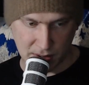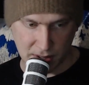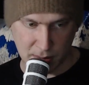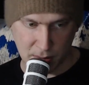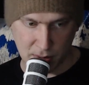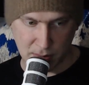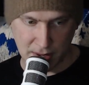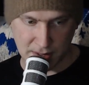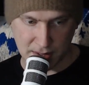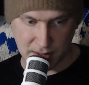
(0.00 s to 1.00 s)
chemo, you
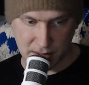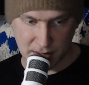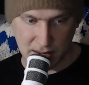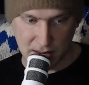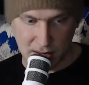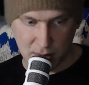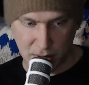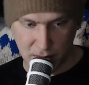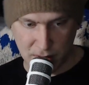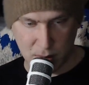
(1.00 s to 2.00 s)
basically
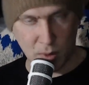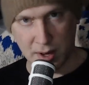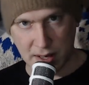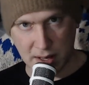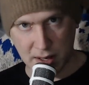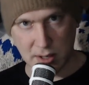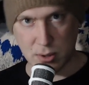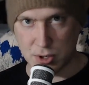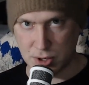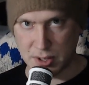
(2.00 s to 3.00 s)
whatever you want to eat,
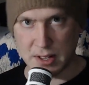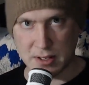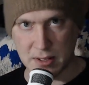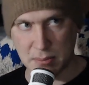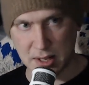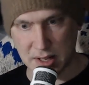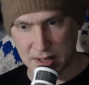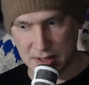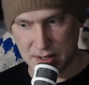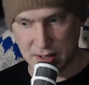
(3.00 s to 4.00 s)
you should eat
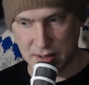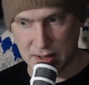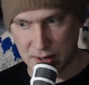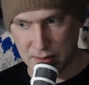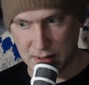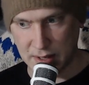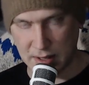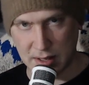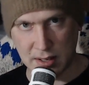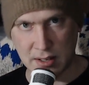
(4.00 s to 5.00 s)
because you definitely
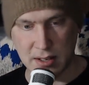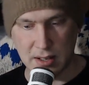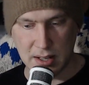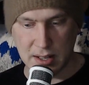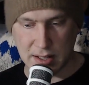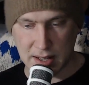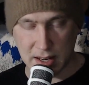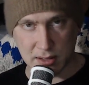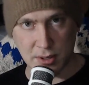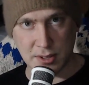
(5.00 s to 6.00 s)
need
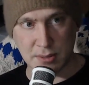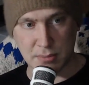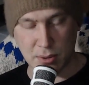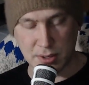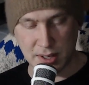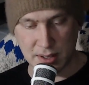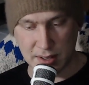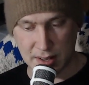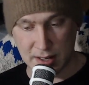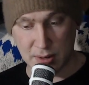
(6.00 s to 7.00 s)
calories and protein.
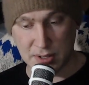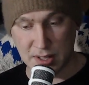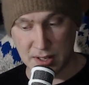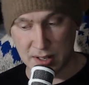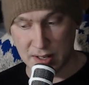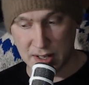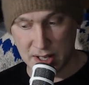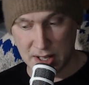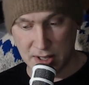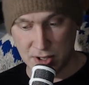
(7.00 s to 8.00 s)
And I was eating
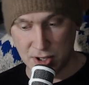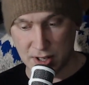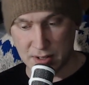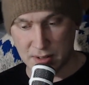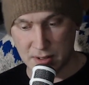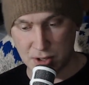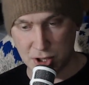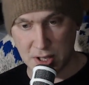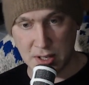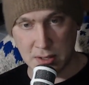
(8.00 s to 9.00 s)
just
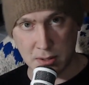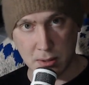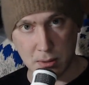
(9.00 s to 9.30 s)
cheese